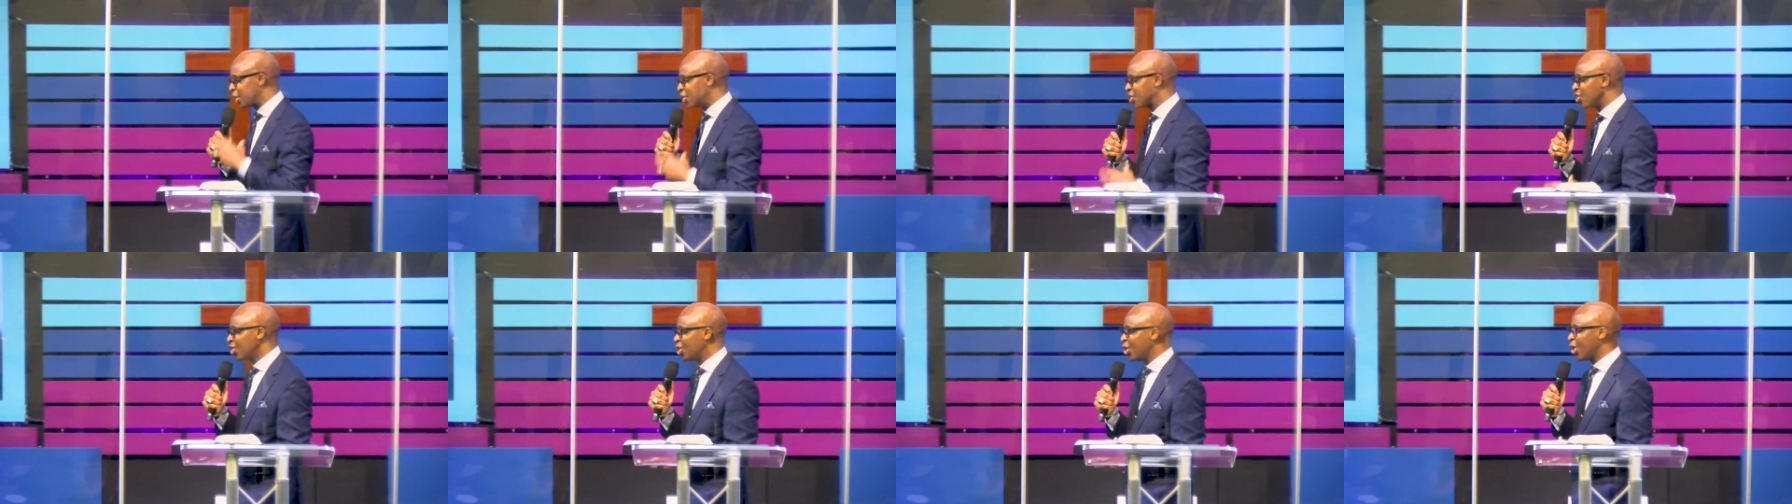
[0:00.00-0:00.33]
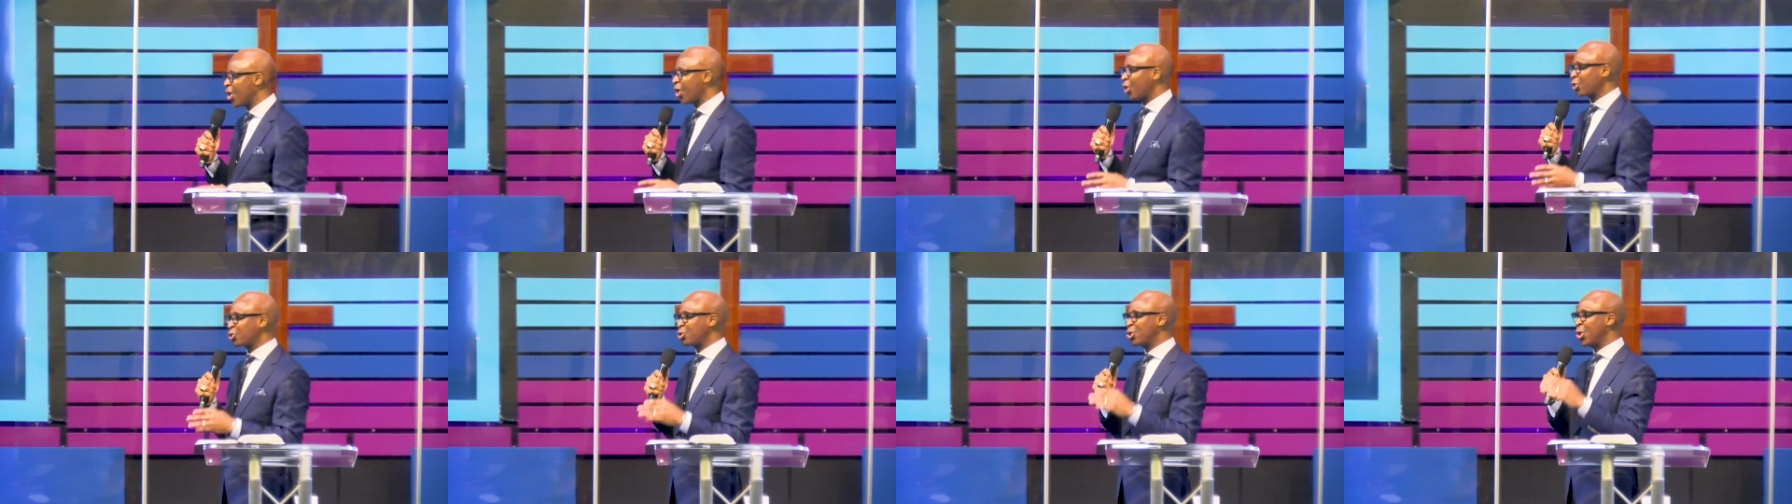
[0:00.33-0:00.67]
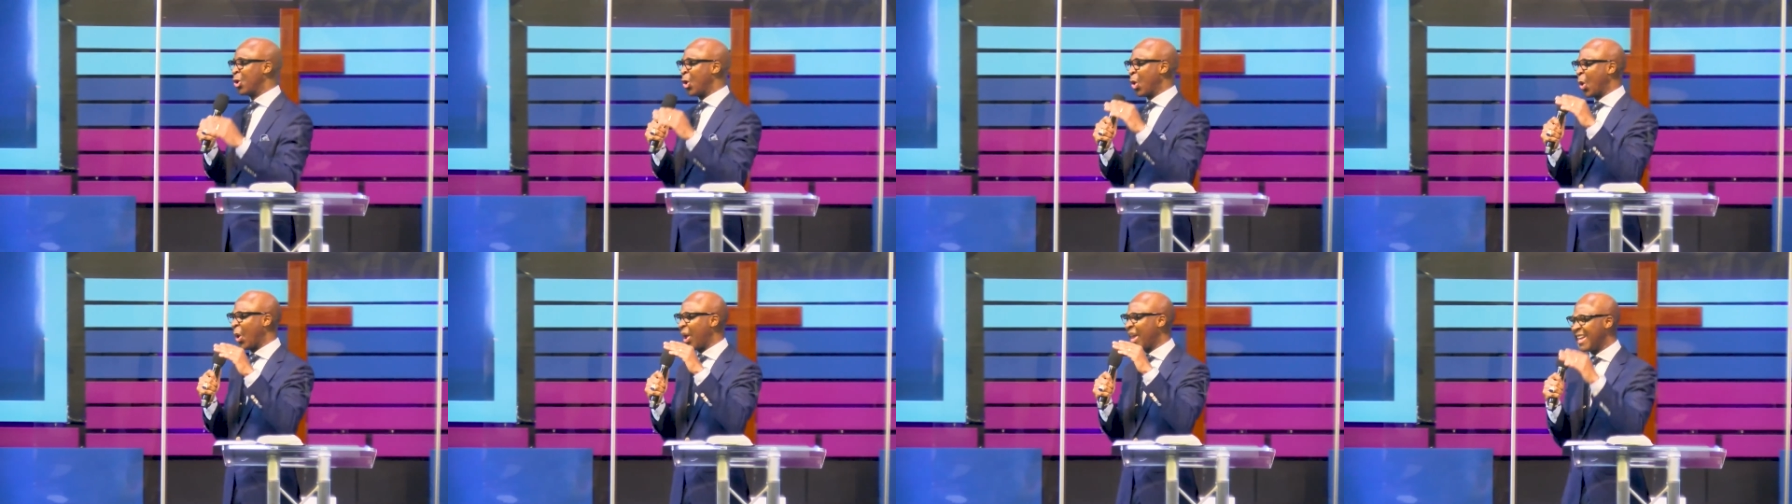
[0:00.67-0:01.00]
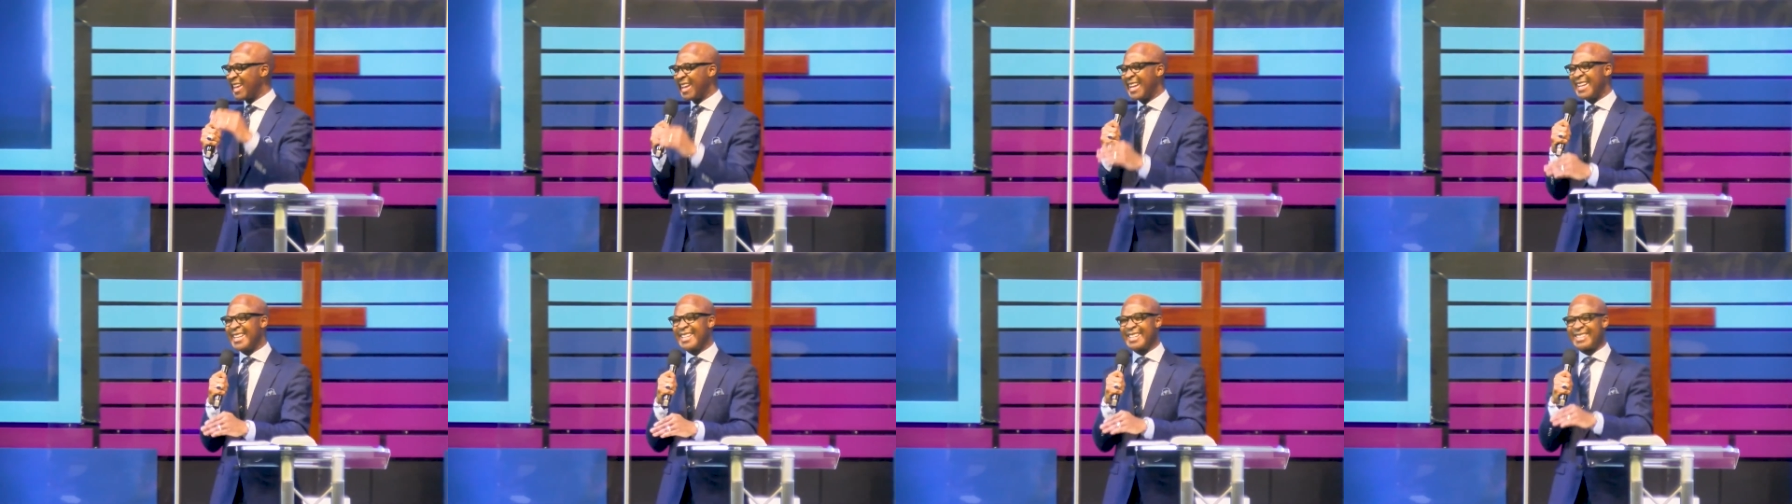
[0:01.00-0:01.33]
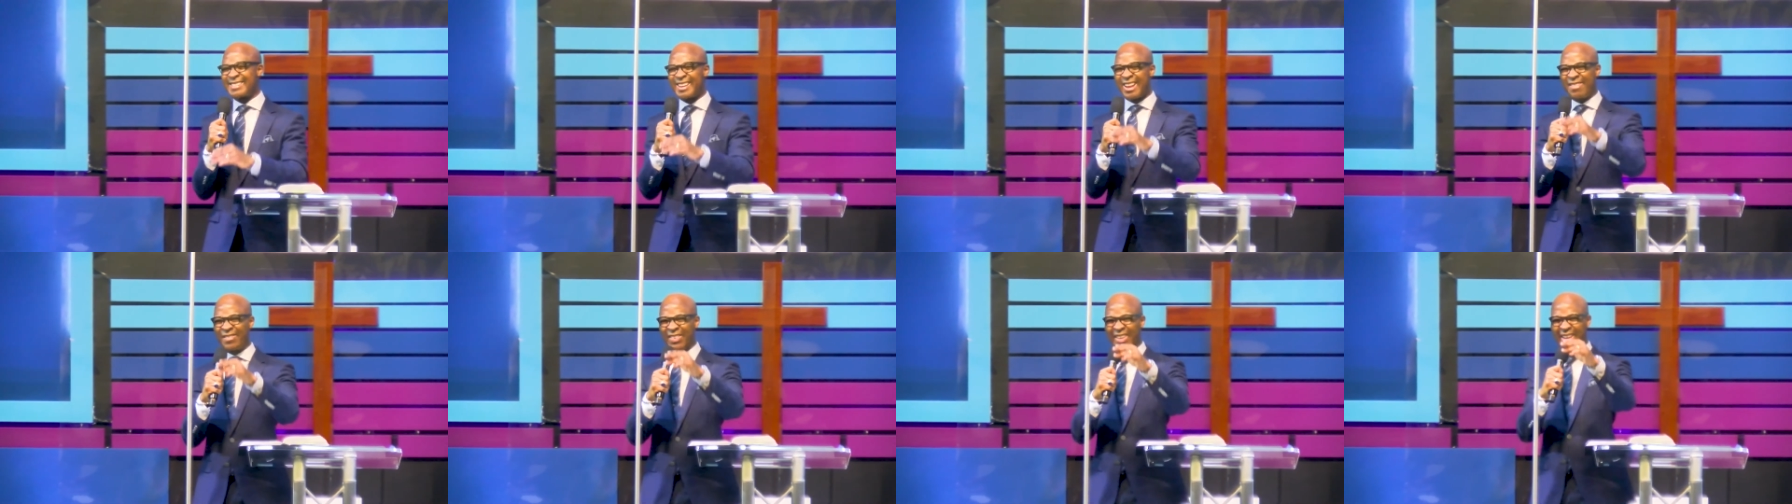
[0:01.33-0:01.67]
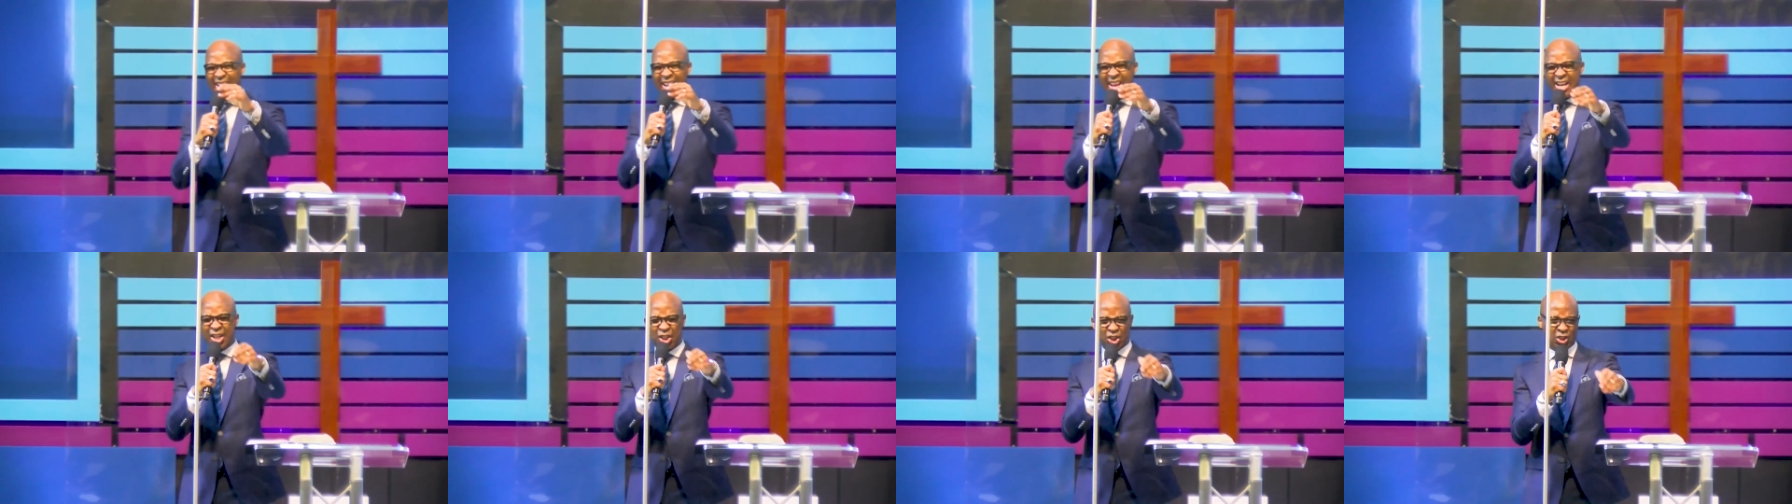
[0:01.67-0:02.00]
not growing in the
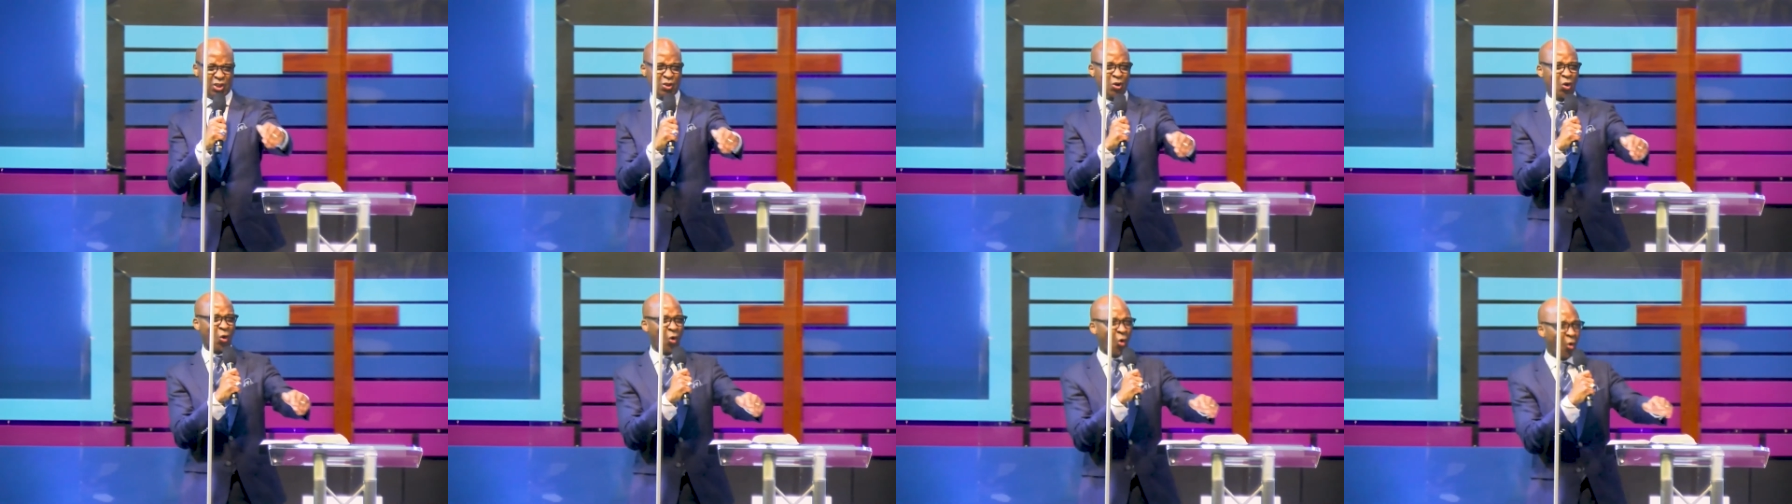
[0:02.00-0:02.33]
revelation